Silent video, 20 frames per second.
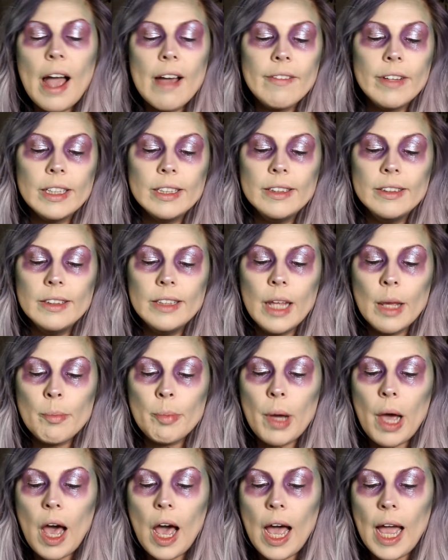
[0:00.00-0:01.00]
have a lip
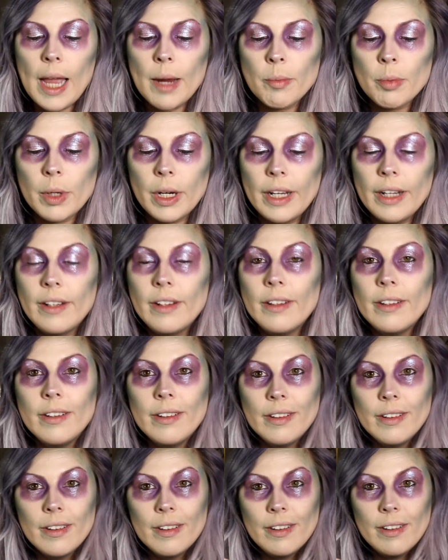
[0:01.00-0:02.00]
hybrid
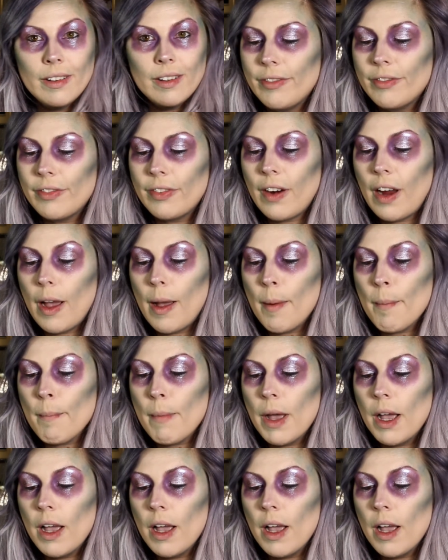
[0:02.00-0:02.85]
from